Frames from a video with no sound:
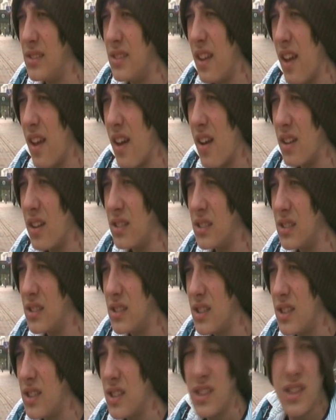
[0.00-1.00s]
No,
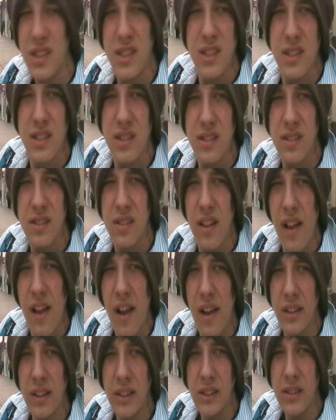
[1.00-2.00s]
because
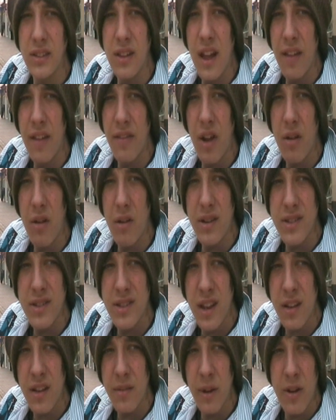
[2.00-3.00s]
like I've always
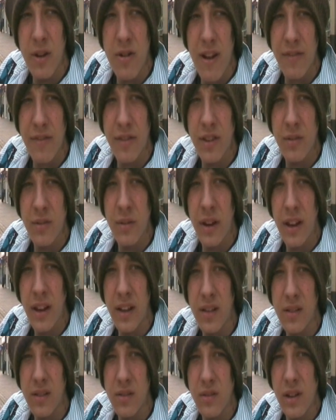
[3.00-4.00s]
said, I'm a grafter. When
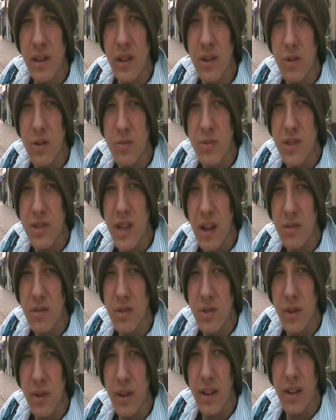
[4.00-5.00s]
it comes down
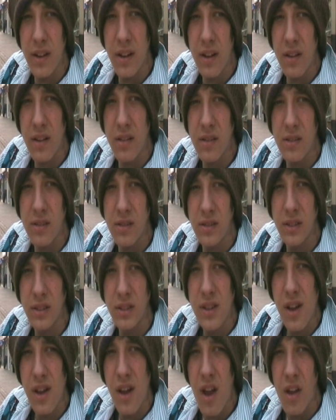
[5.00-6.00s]
to it, I'll
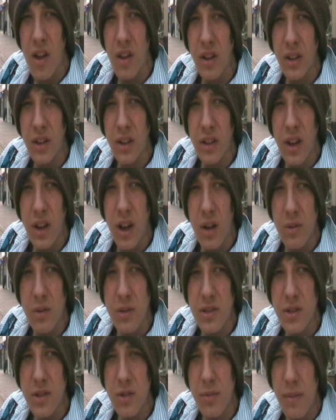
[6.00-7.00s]

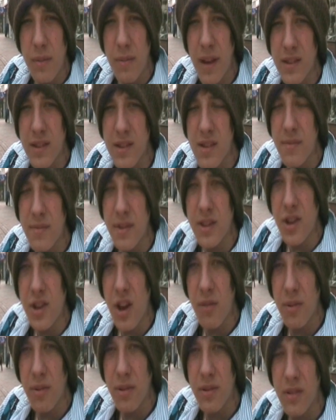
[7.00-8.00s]
always do my best in my
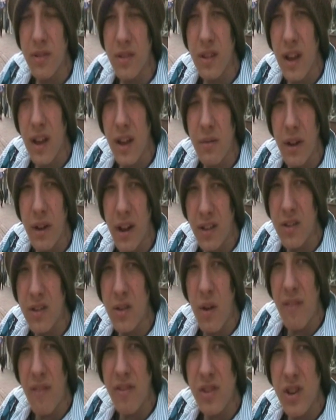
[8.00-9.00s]
job, like when I
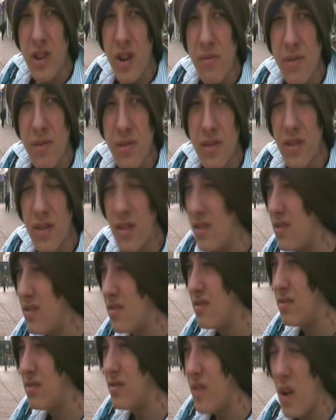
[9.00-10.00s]
do have a job, and
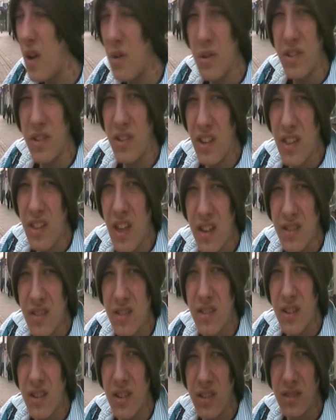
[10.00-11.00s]
I've always said that,
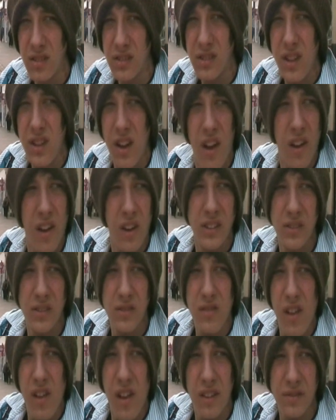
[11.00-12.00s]
so
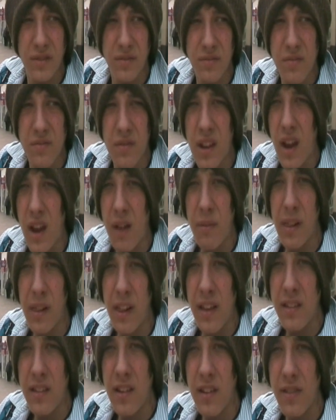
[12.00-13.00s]
can't be
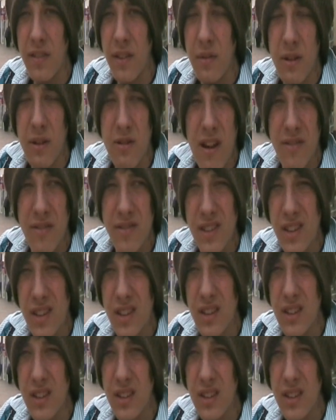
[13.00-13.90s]
lazy if I'm a grafter.